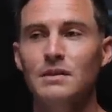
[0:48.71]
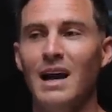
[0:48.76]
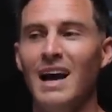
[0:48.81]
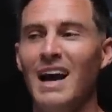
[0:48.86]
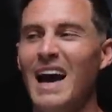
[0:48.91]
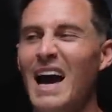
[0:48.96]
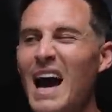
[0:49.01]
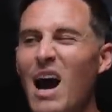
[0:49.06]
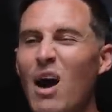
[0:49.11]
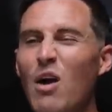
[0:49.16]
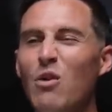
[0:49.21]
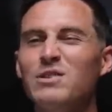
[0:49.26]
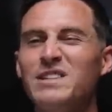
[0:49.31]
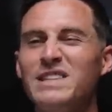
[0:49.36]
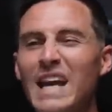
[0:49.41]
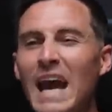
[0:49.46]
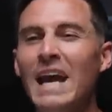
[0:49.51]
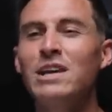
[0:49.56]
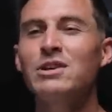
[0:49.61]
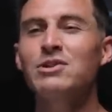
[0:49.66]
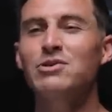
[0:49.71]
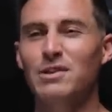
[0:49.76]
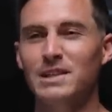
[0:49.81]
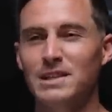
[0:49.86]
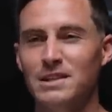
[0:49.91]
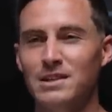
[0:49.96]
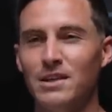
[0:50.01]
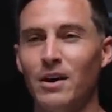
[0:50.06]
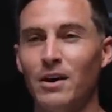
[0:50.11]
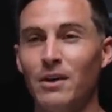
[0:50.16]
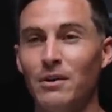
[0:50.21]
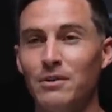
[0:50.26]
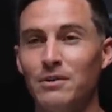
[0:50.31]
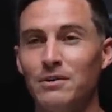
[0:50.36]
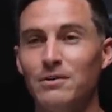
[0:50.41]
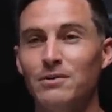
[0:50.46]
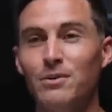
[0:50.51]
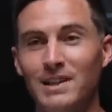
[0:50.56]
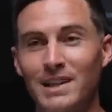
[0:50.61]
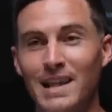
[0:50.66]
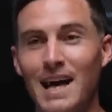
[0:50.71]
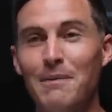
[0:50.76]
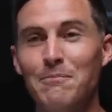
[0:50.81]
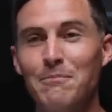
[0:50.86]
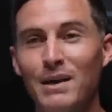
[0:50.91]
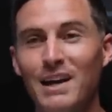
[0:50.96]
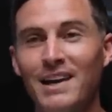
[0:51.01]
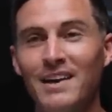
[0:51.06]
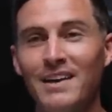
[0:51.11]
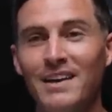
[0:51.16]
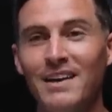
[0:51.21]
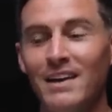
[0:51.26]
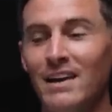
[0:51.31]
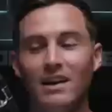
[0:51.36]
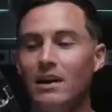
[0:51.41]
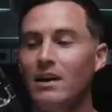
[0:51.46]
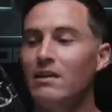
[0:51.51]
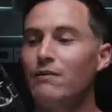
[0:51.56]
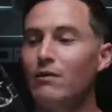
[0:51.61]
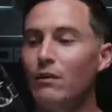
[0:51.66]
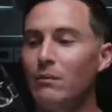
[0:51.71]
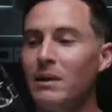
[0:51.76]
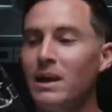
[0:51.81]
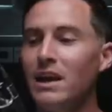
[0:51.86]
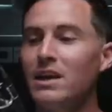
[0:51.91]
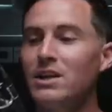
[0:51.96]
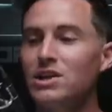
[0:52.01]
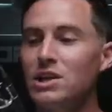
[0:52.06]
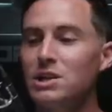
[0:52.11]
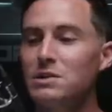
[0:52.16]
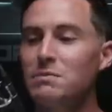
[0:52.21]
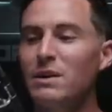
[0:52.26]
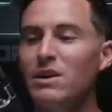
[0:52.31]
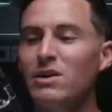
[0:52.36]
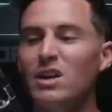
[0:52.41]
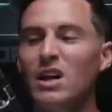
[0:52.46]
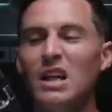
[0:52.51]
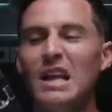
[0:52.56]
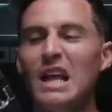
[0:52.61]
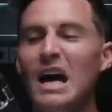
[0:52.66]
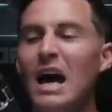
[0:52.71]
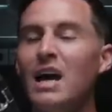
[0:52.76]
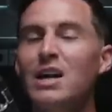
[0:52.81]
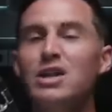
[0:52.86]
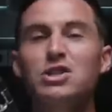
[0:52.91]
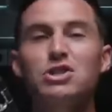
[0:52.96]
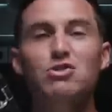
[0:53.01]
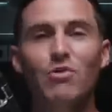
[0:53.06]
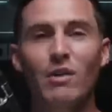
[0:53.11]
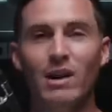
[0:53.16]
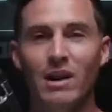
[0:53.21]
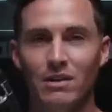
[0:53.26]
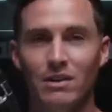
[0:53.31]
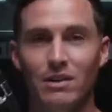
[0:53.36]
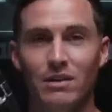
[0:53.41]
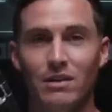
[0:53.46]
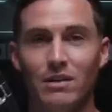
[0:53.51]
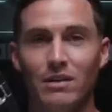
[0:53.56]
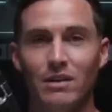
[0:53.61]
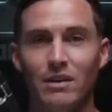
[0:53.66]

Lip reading: How dangerous, though, would that be for me to just build a lot of strength